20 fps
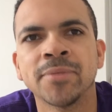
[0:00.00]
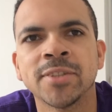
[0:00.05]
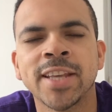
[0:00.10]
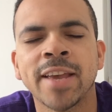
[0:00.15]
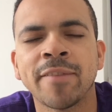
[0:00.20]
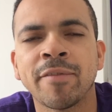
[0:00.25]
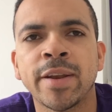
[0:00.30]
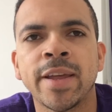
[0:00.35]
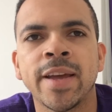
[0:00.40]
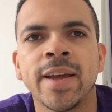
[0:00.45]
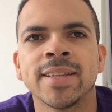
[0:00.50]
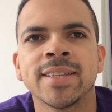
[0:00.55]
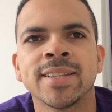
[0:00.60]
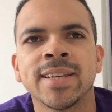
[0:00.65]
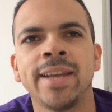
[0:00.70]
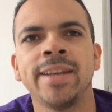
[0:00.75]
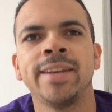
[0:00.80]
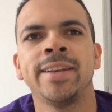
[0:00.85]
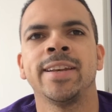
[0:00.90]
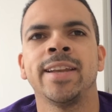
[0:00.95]
7 out of
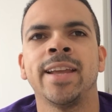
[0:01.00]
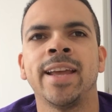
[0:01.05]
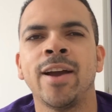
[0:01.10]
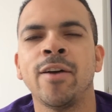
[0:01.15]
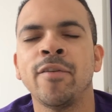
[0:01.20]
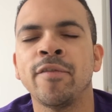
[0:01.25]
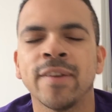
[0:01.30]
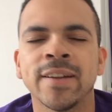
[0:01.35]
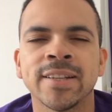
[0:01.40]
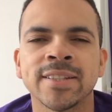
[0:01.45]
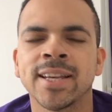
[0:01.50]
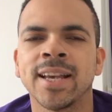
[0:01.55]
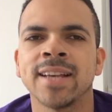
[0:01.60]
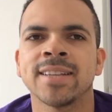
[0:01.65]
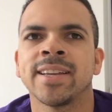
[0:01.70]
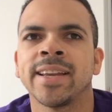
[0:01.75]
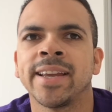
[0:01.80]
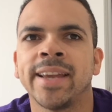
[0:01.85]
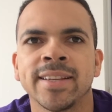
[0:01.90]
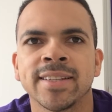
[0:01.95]
10. How
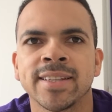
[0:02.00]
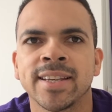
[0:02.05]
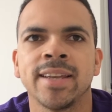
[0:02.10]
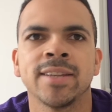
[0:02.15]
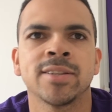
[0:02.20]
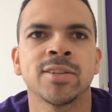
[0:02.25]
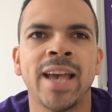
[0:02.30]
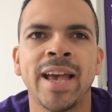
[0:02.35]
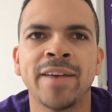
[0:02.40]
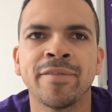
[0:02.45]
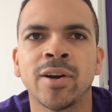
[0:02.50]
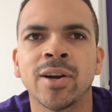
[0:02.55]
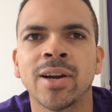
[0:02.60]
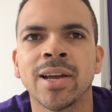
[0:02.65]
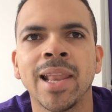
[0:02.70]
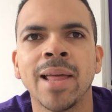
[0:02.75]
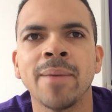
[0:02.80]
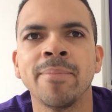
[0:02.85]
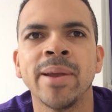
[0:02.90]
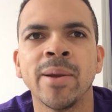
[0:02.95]
fantastic is it to have our
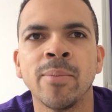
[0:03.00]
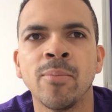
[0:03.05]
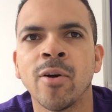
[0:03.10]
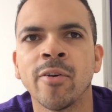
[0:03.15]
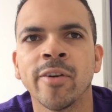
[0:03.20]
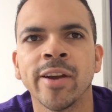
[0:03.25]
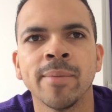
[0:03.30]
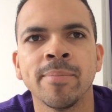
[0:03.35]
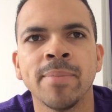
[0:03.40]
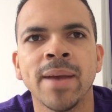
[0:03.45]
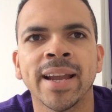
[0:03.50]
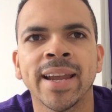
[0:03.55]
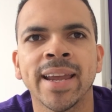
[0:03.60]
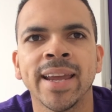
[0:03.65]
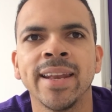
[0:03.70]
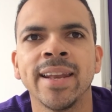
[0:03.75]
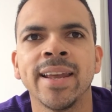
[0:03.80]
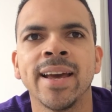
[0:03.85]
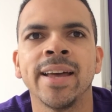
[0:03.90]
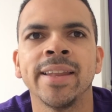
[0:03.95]
Colombian warrior back
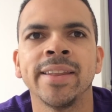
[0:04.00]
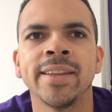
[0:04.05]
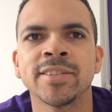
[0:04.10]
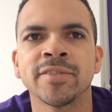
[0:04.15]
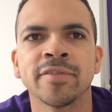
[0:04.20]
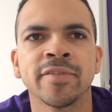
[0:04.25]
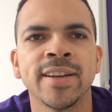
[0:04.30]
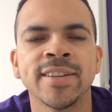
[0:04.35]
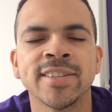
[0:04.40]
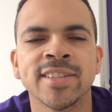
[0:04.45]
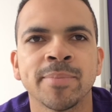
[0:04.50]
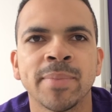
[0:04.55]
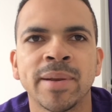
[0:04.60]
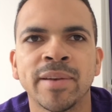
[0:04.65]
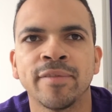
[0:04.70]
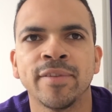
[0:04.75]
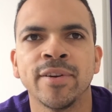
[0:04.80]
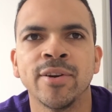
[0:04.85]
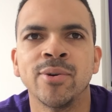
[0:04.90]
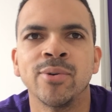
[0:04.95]
in the defensive
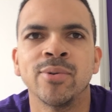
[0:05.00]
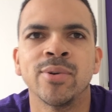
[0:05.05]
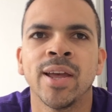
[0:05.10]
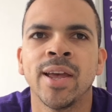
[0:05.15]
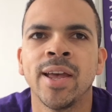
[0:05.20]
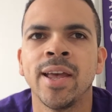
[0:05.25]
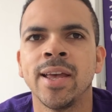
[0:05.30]
midfield,